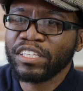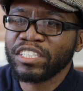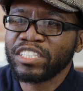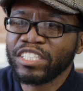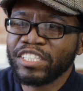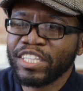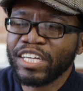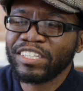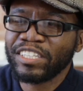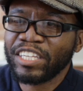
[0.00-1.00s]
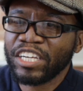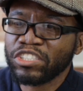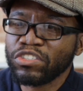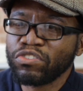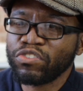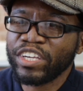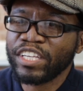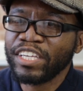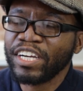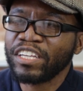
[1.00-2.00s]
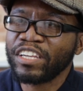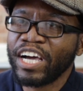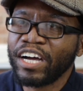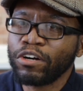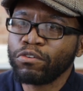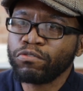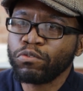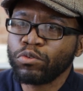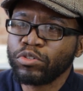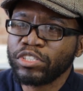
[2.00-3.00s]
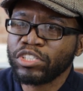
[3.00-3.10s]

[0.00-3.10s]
is a city that doesn't really allow for